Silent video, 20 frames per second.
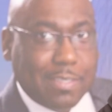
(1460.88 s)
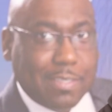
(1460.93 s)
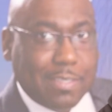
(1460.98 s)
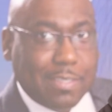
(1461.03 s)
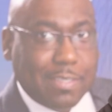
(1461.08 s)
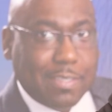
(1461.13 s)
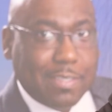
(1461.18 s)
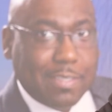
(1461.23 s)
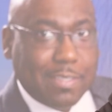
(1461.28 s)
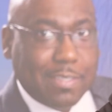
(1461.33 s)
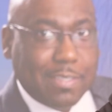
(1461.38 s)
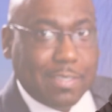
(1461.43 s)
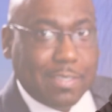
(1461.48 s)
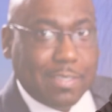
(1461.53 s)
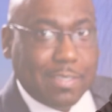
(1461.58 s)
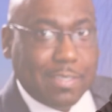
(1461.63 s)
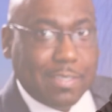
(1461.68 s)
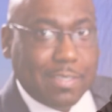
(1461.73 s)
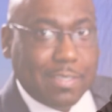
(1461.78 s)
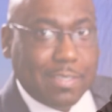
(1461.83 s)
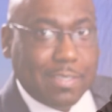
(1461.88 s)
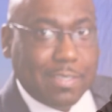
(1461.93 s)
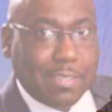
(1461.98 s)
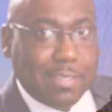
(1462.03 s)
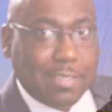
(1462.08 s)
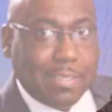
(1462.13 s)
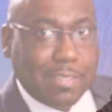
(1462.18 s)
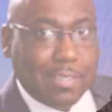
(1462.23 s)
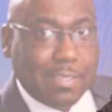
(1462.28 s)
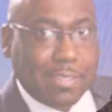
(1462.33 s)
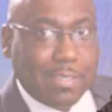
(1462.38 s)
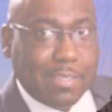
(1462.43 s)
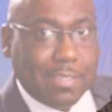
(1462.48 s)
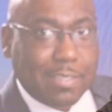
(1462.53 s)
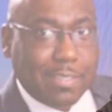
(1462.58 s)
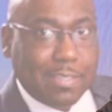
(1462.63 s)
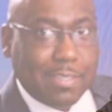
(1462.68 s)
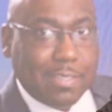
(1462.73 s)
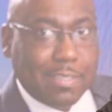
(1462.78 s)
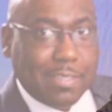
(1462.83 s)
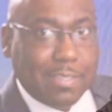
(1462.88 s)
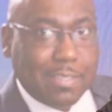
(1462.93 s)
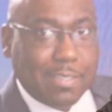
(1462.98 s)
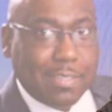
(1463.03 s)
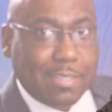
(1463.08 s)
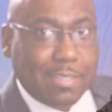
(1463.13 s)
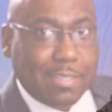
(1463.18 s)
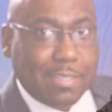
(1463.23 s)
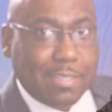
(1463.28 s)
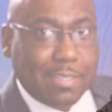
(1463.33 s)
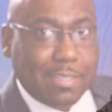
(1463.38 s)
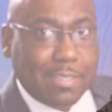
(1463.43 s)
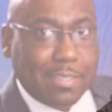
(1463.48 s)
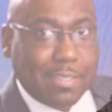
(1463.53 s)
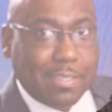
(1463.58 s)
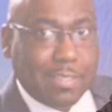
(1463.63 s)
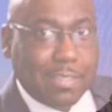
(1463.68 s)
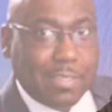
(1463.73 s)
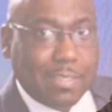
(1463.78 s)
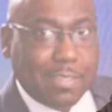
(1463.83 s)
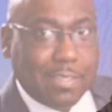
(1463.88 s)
(not speaking)